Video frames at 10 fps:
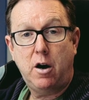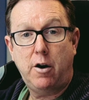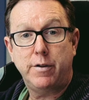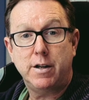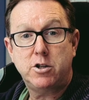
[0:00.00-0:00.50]

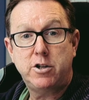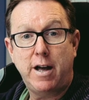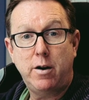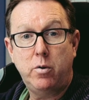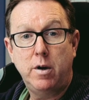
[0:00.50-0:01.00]
on this
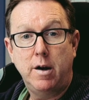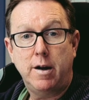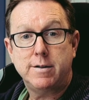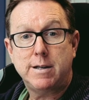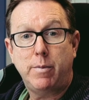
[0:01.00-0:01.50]
channel
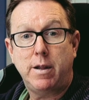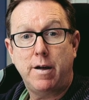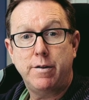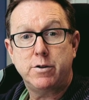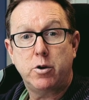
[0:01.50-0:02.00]
and some of the
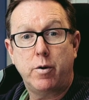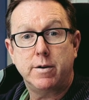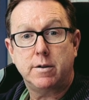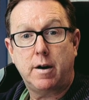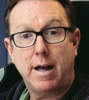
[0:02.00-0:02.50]
other
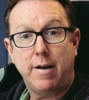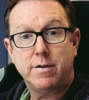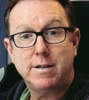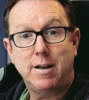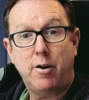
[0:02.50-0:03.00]
stories that I have
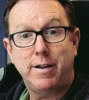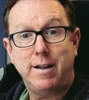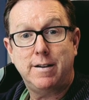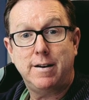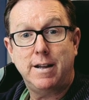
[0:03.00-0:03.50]
seen on the
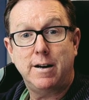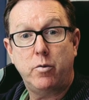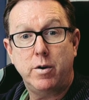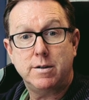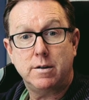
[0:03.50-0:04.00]
internet in
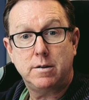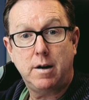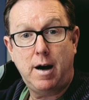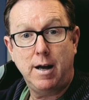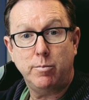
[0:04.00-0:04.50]
recent
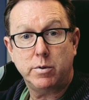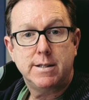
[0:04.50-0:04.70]
times.